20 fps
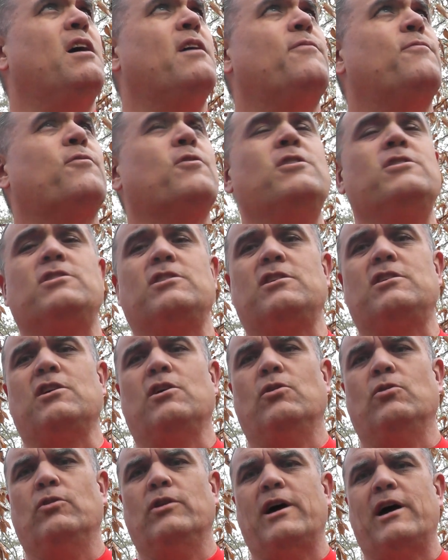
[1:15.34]
freezing
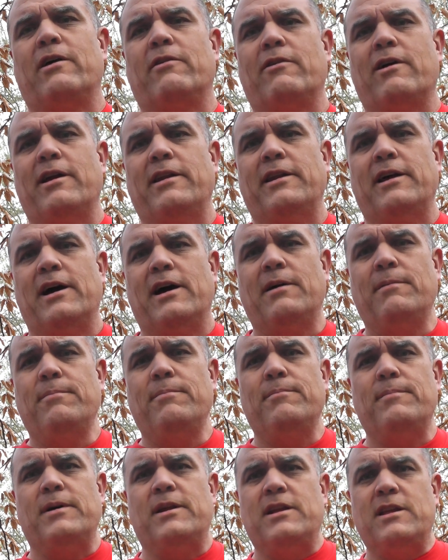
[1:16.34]
cold out right now,
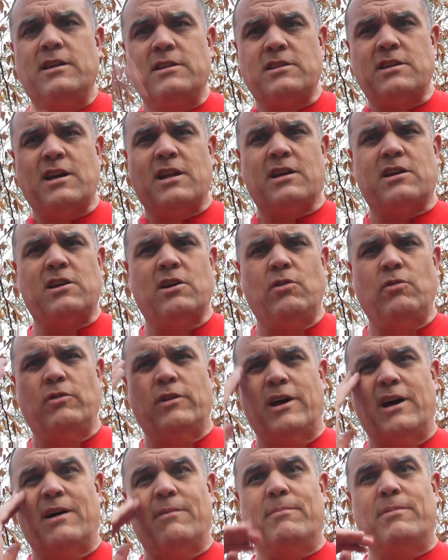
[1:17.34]
but it is kind of cold
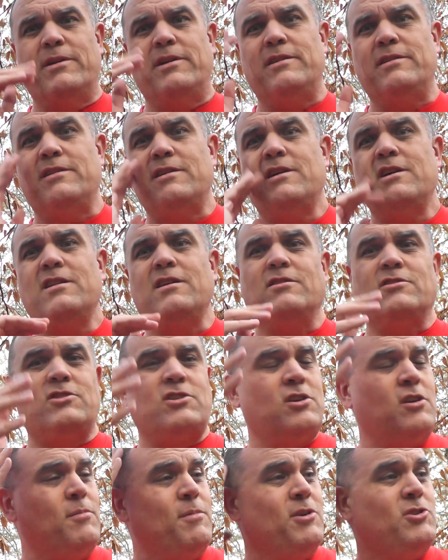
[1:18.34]
out. But there's
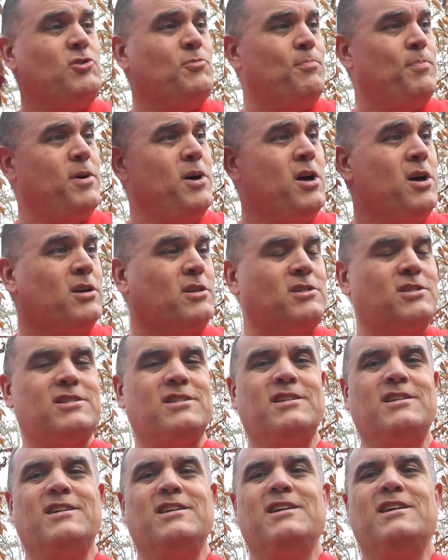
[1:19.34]
still a bunch of bugs
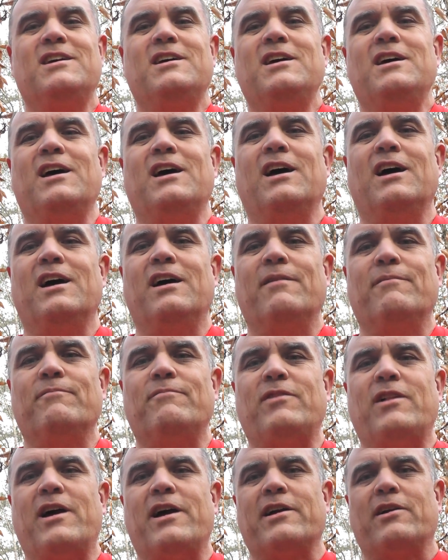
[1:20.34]

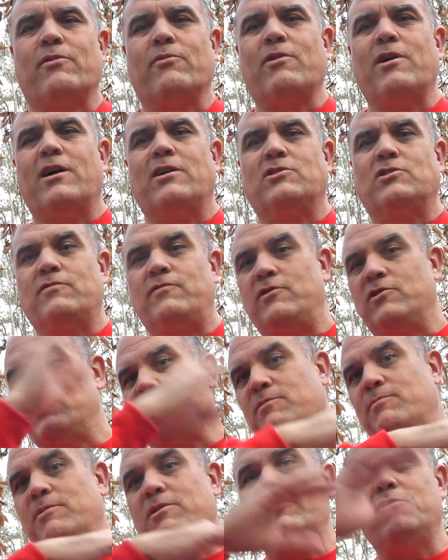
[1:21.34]
flying around. So if you
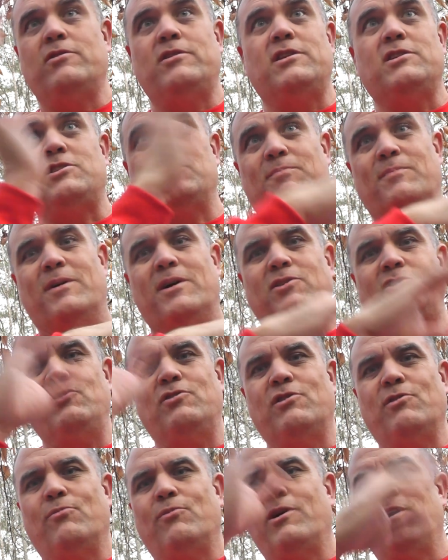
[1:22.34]
see me doing this a bunch,
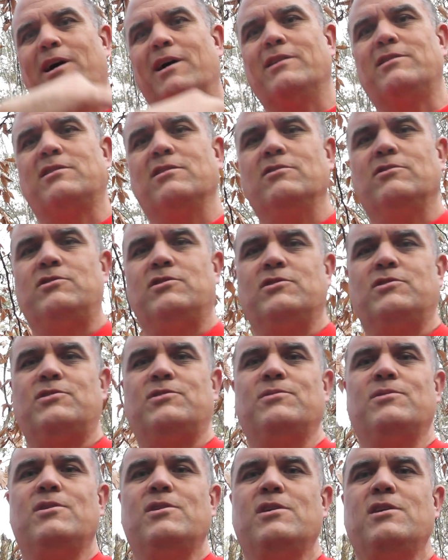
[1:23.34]
you know why. It's because
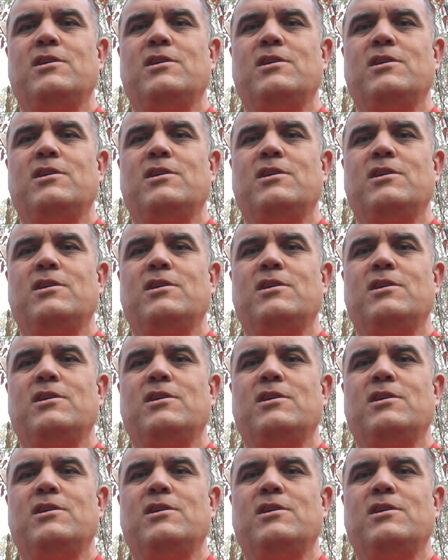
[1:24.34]
it's